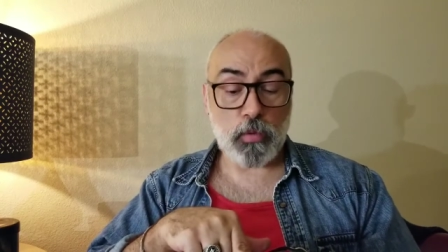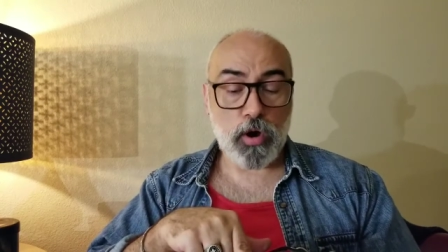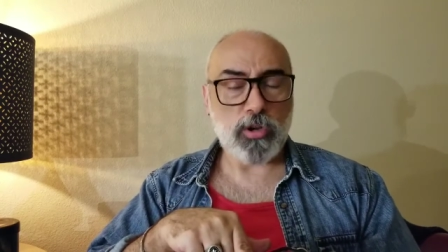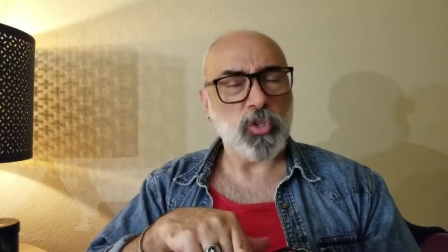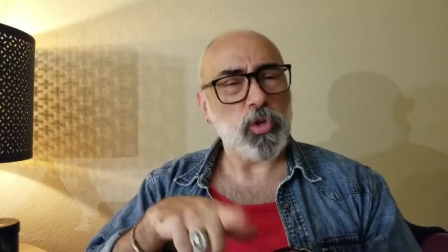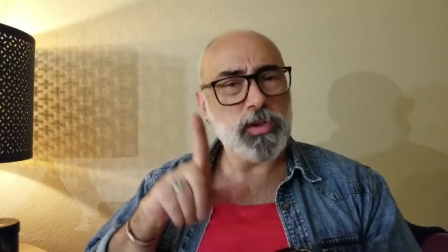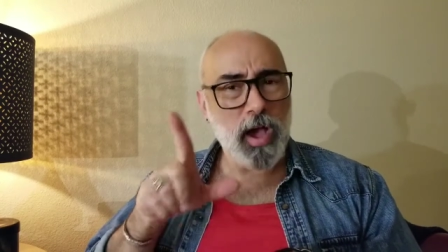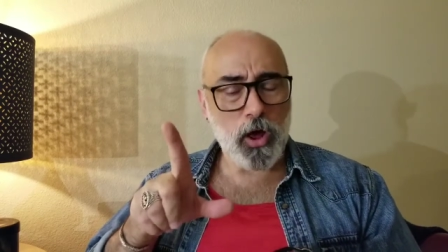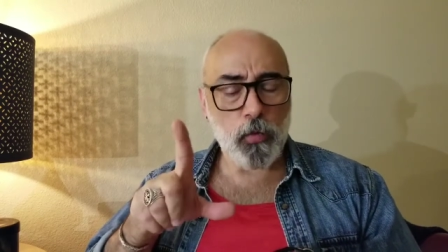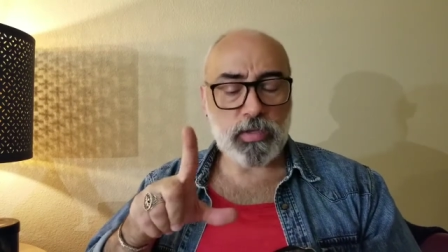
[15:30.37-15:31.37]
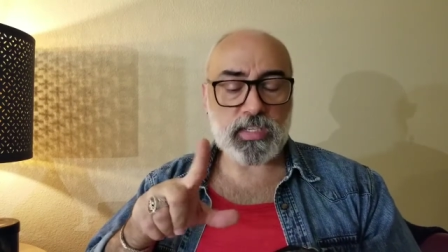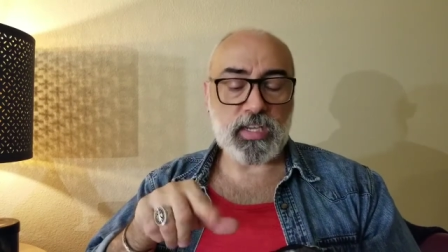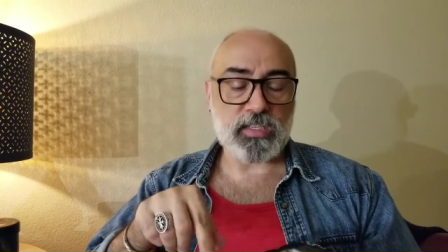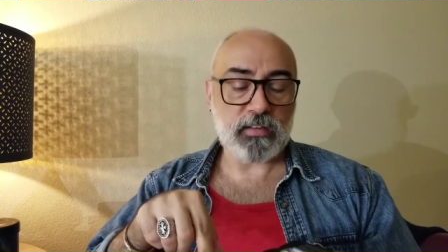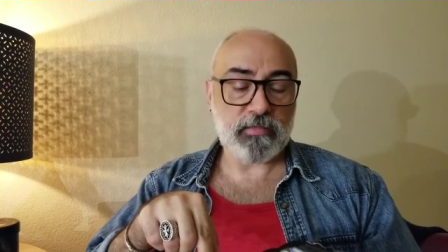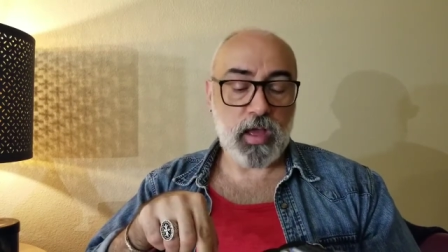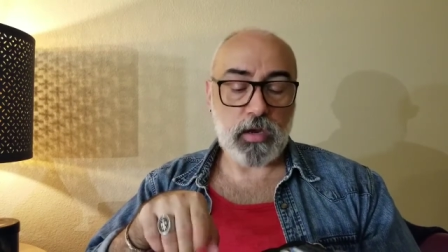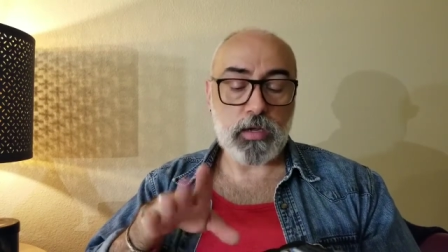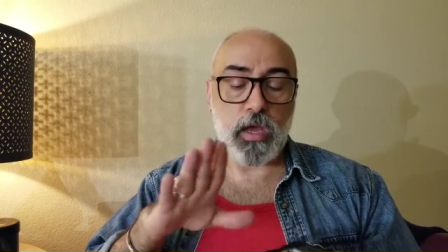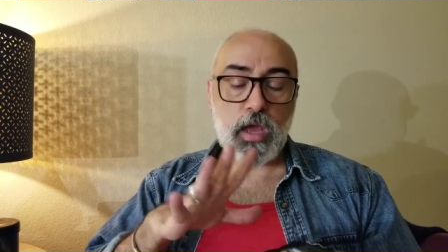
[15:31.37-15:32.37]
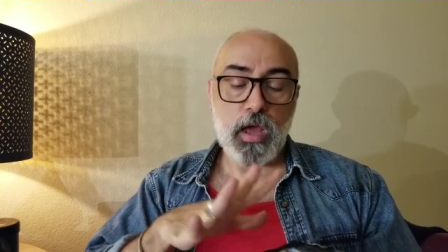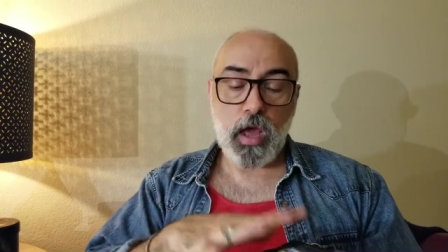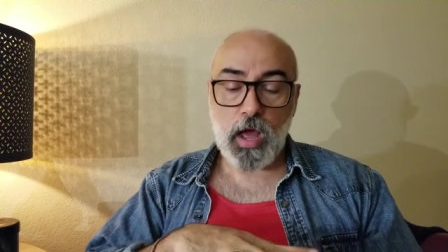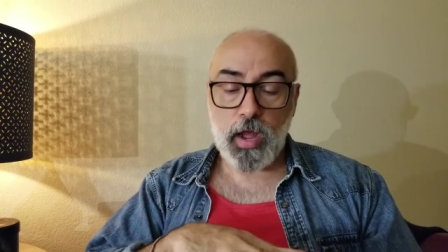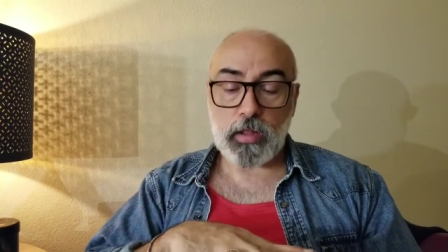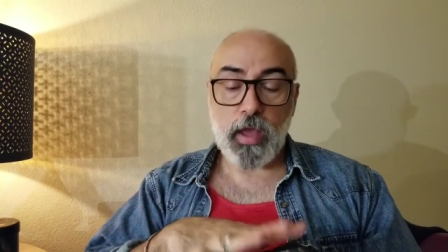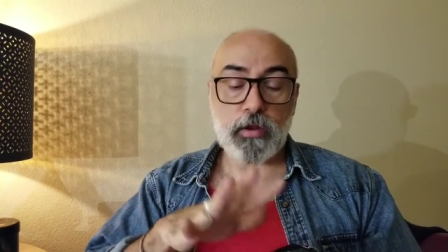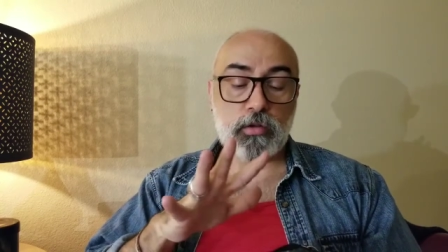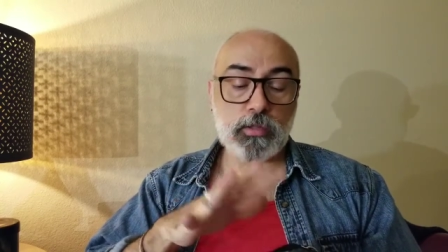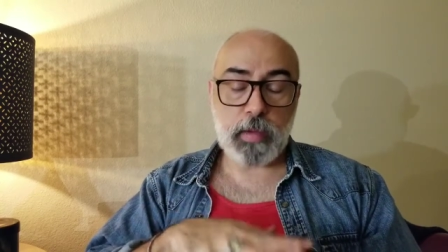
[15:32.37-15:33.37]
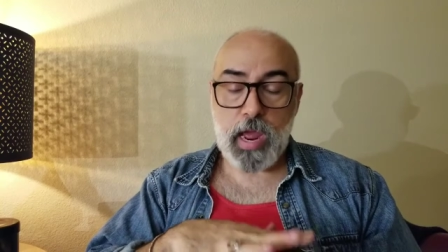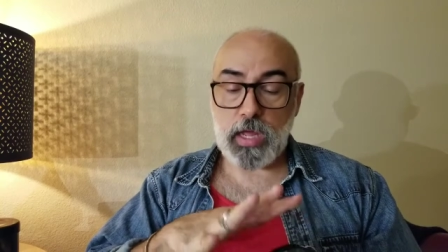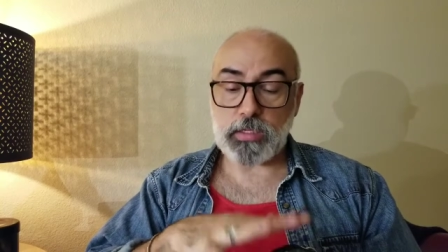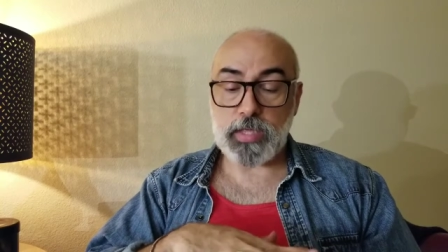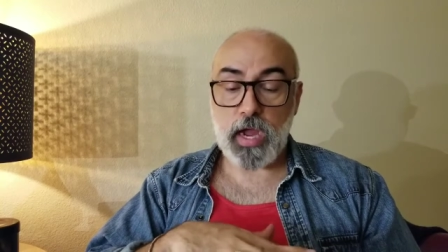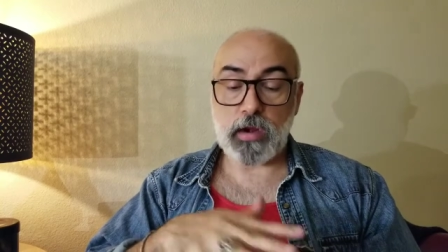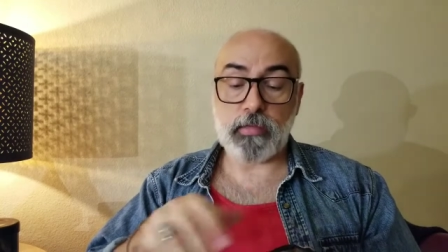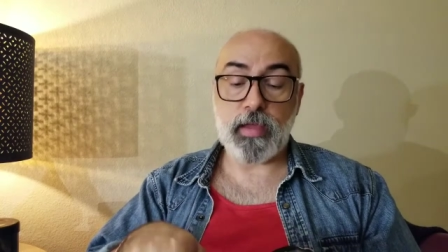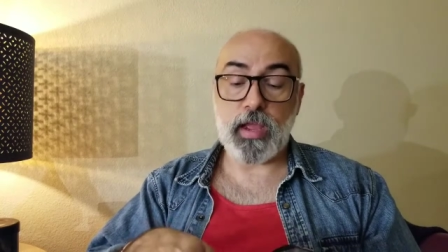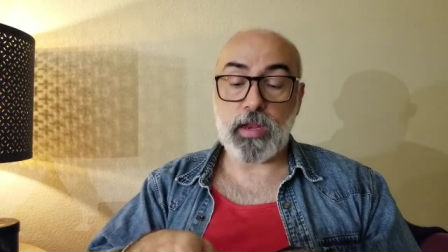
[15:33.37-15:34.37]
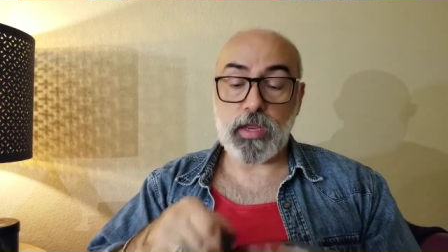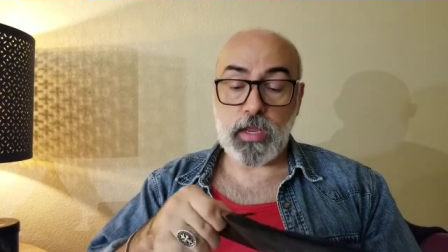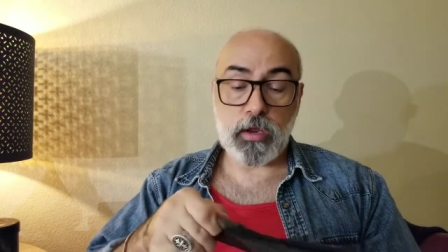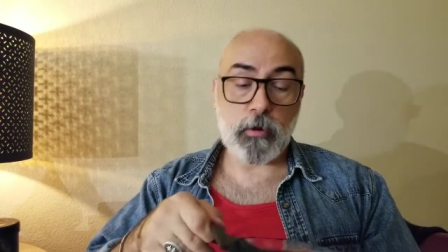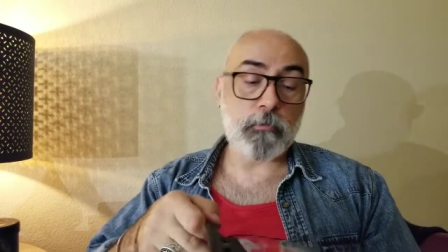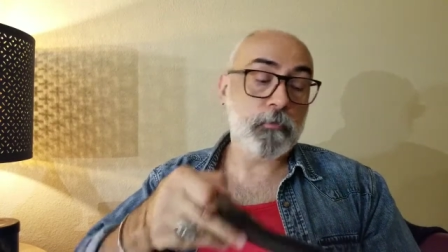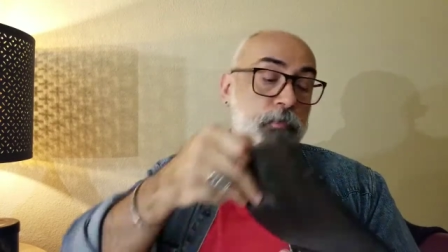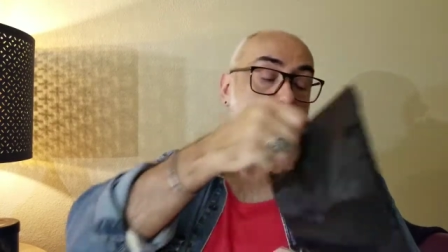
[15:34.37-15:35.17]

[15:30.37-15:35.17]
markers, not always easy to find, highlighters, pens, that kind of thing in here.